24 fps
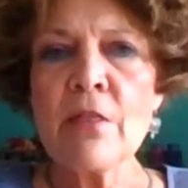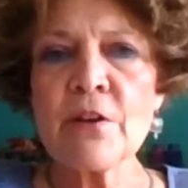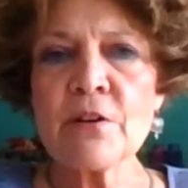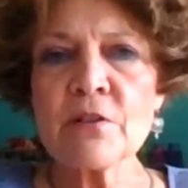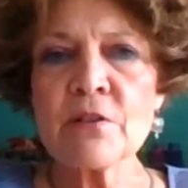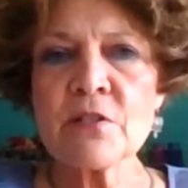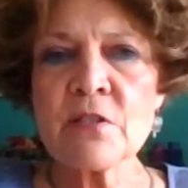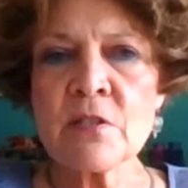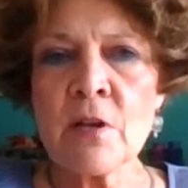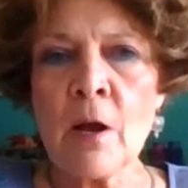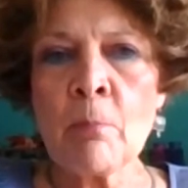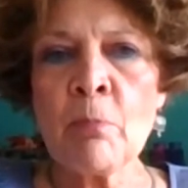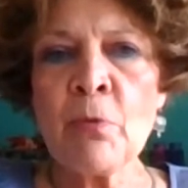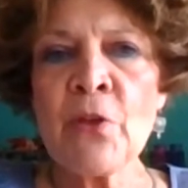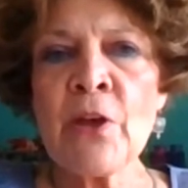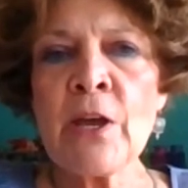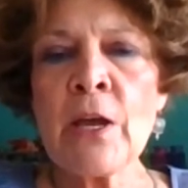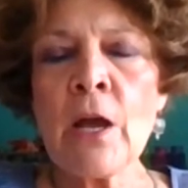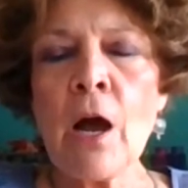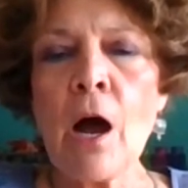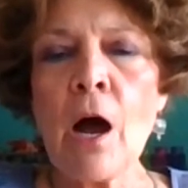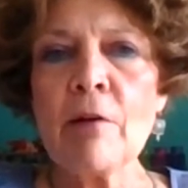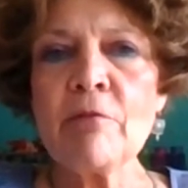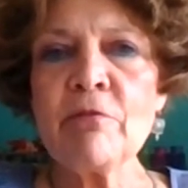There's
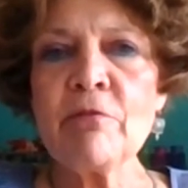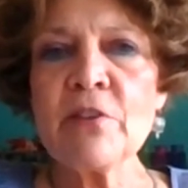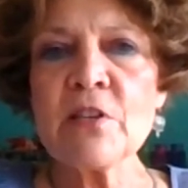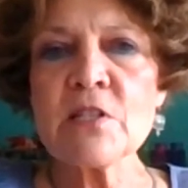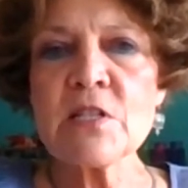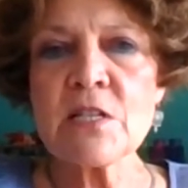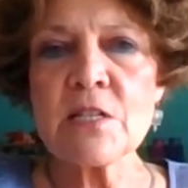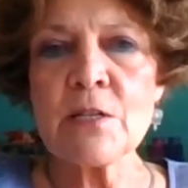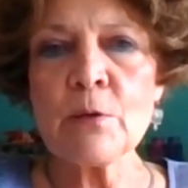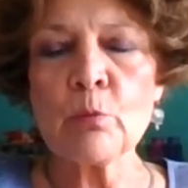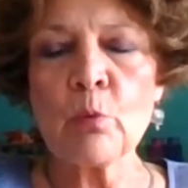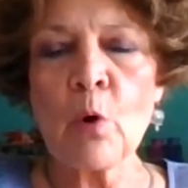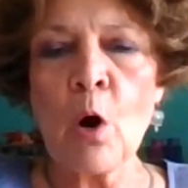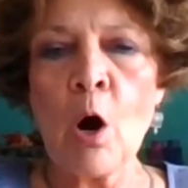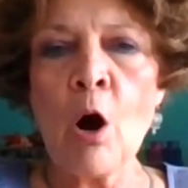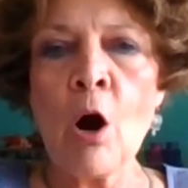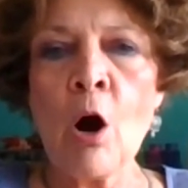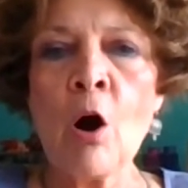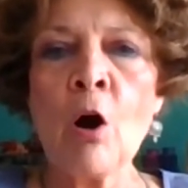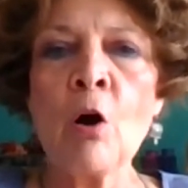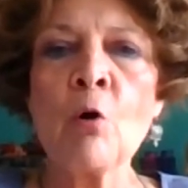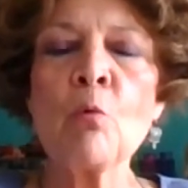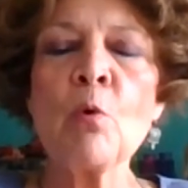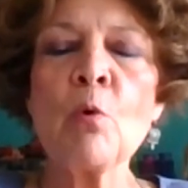something obviously
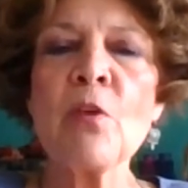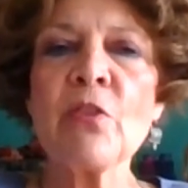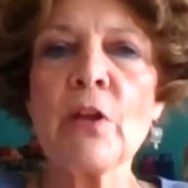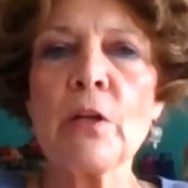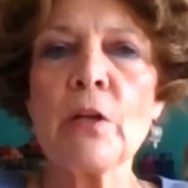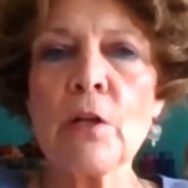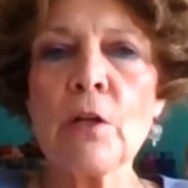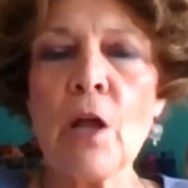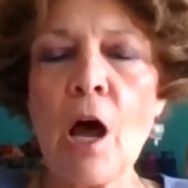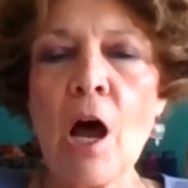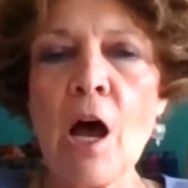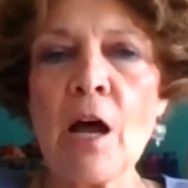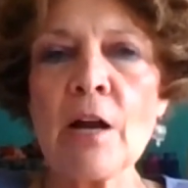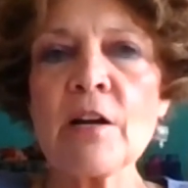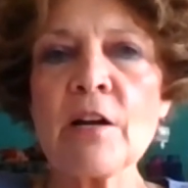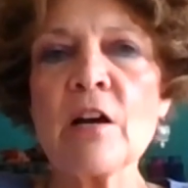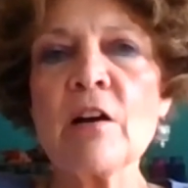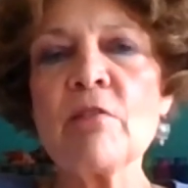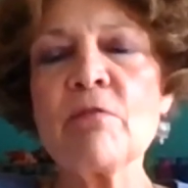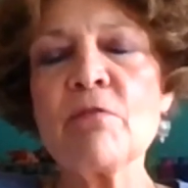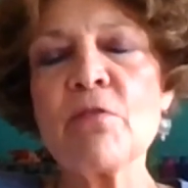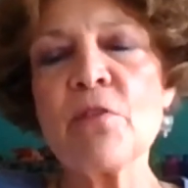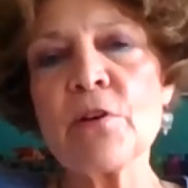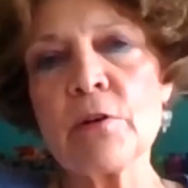wrong with a lot
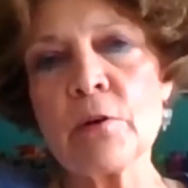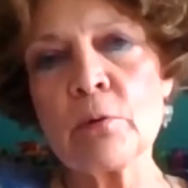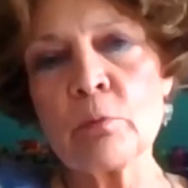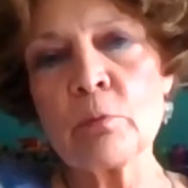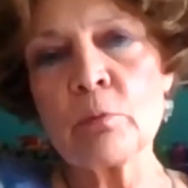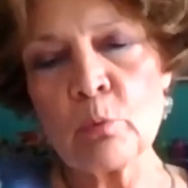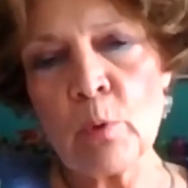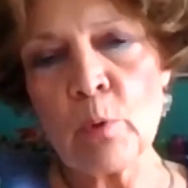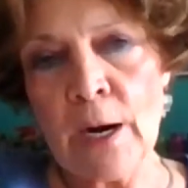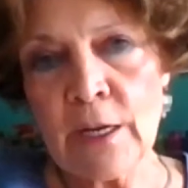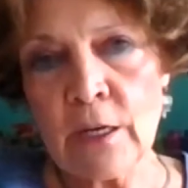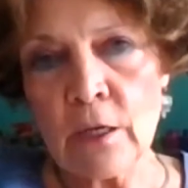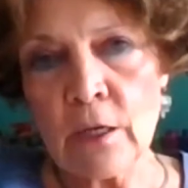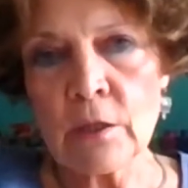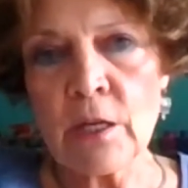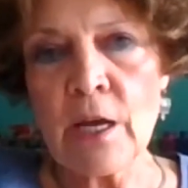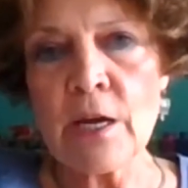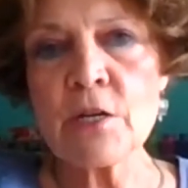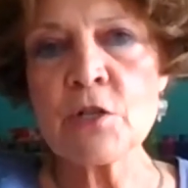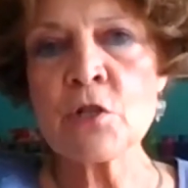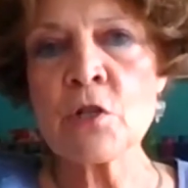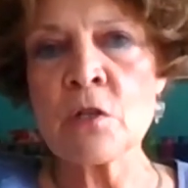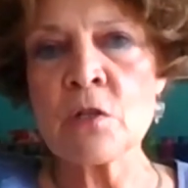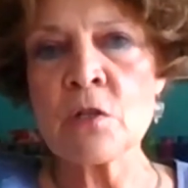of the
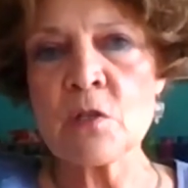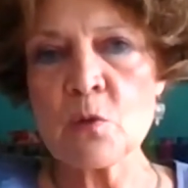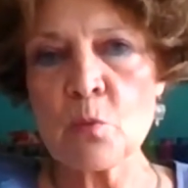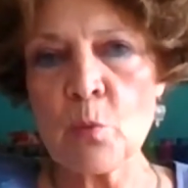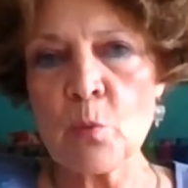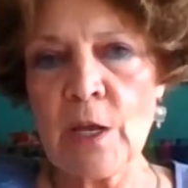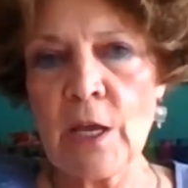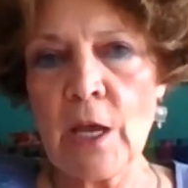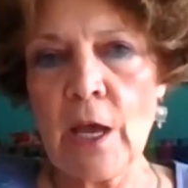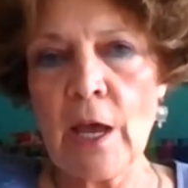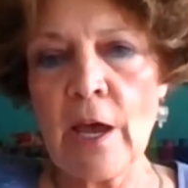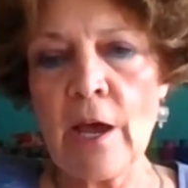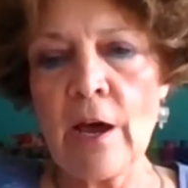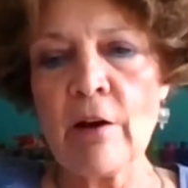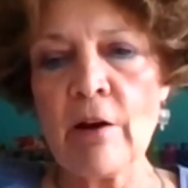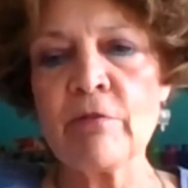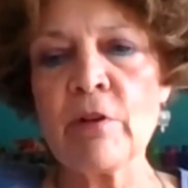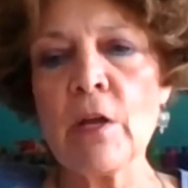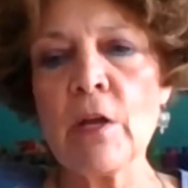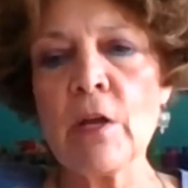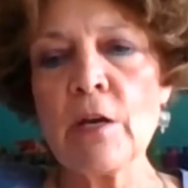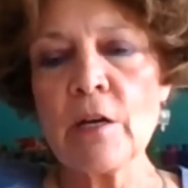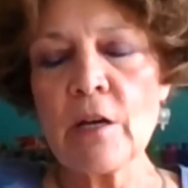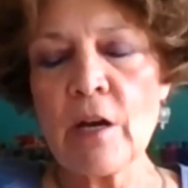regulations we
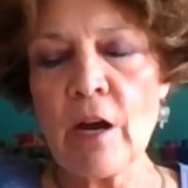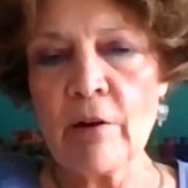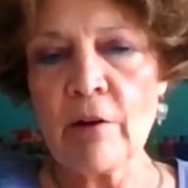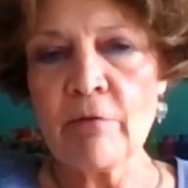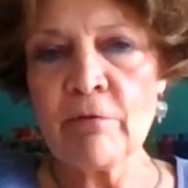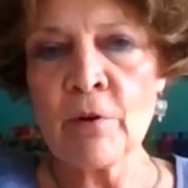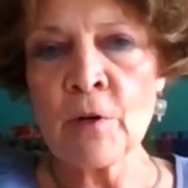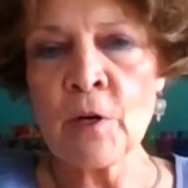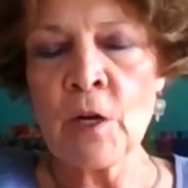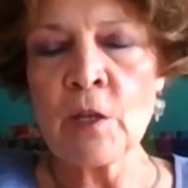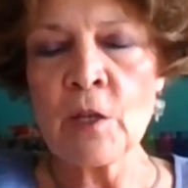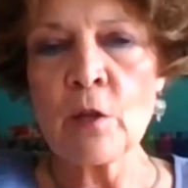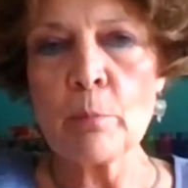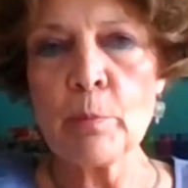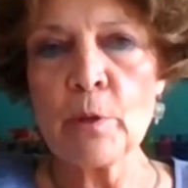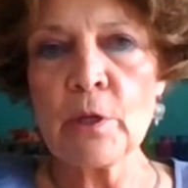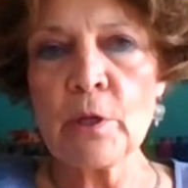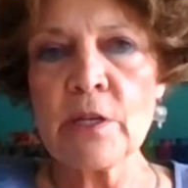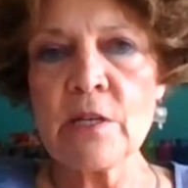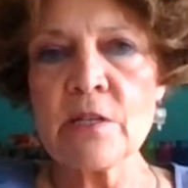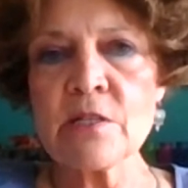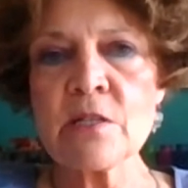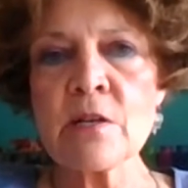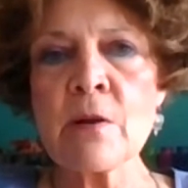have governing the
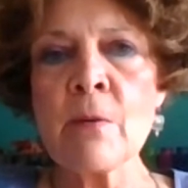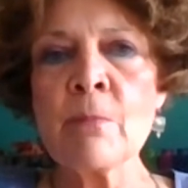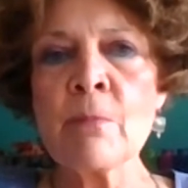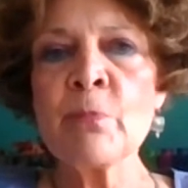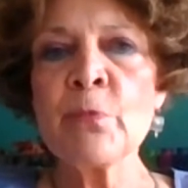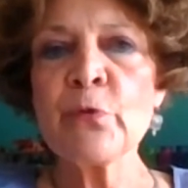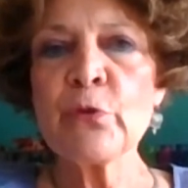police.